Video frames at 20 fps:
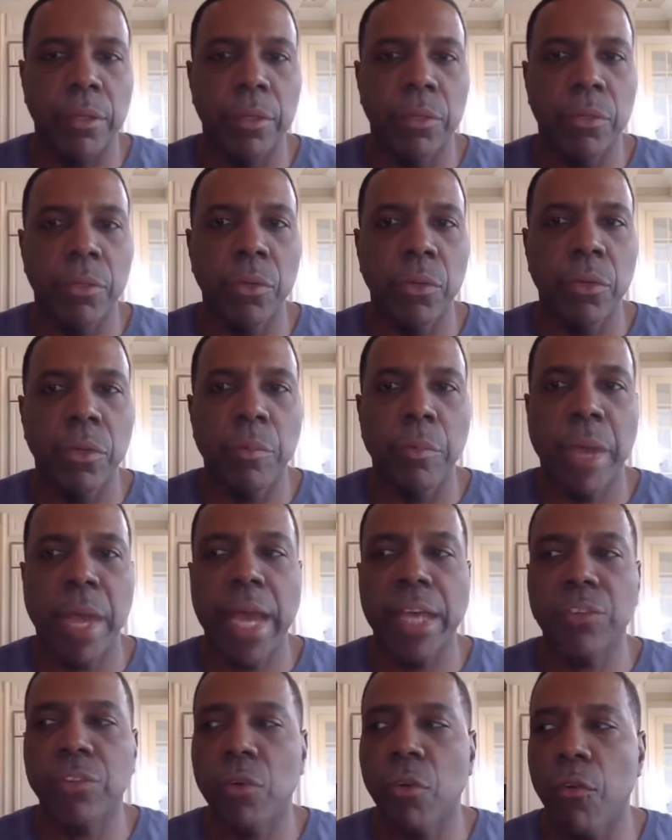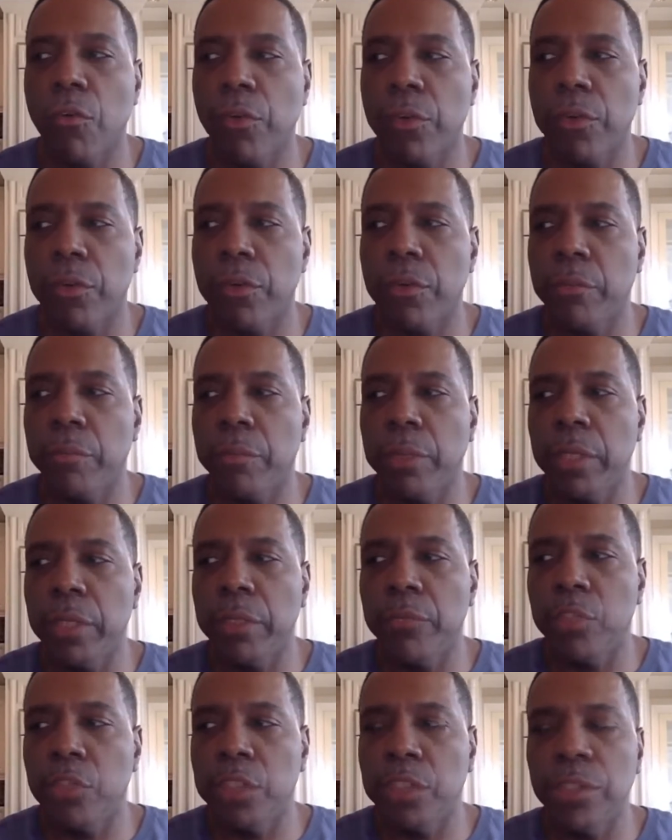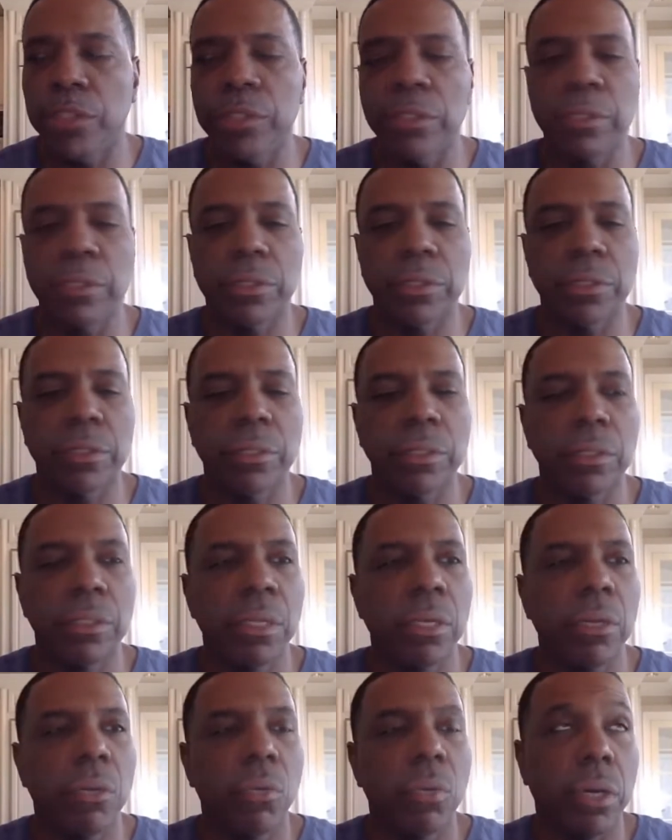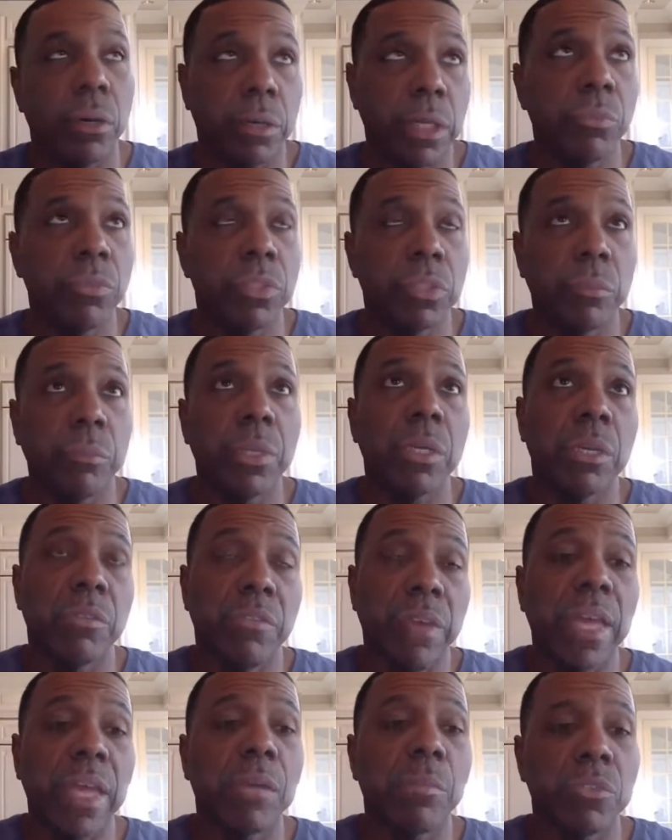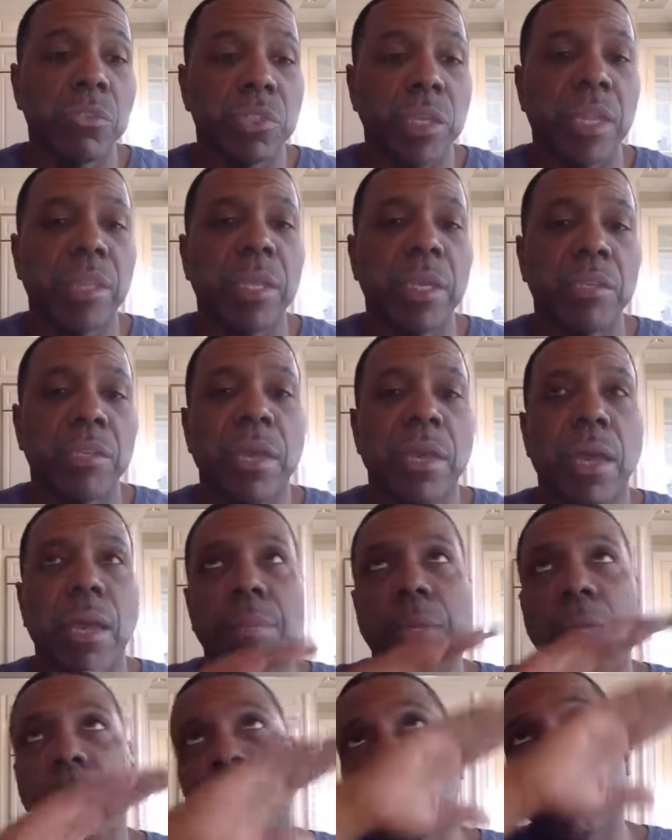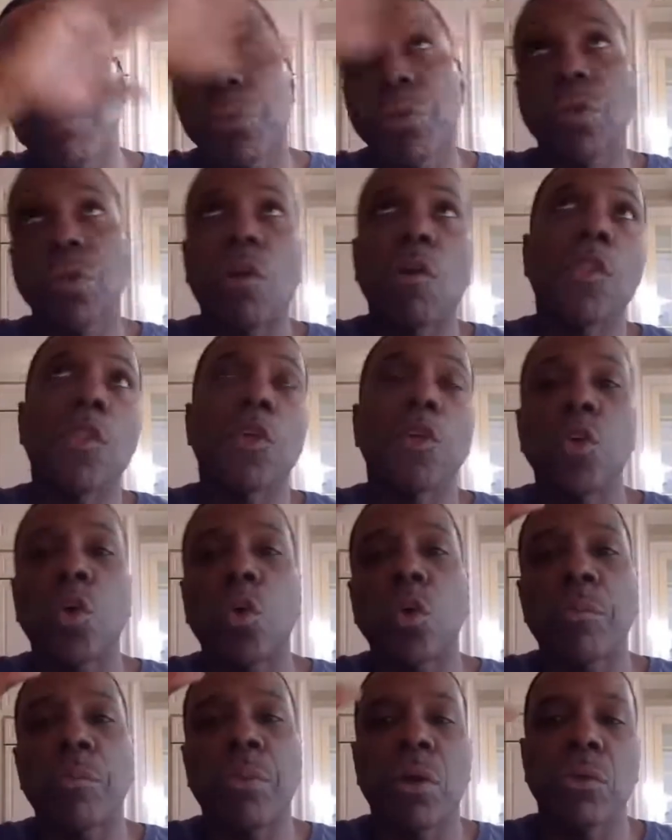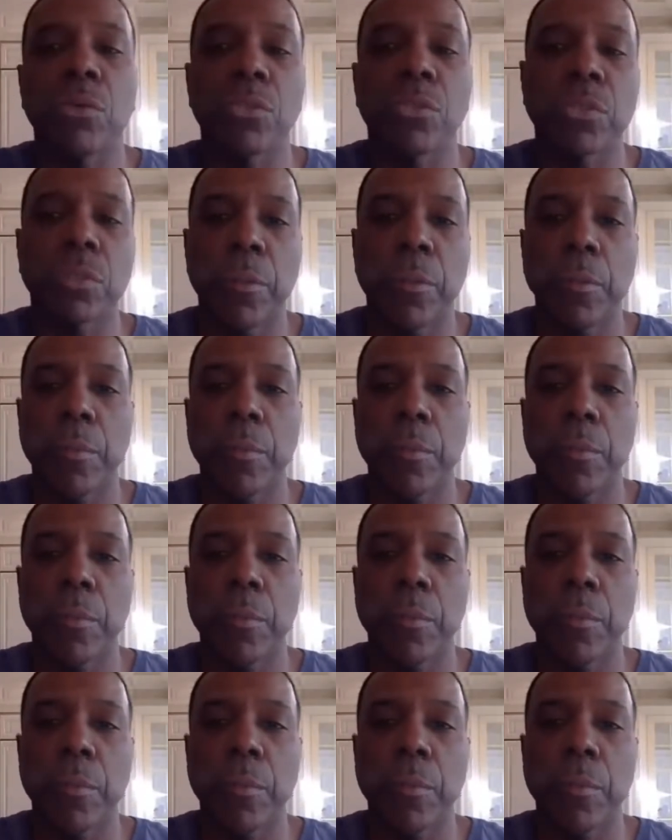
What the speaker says: during the Passover, the blood of Jesus, well, it was the blood of animals at that time that was put on the doorpost,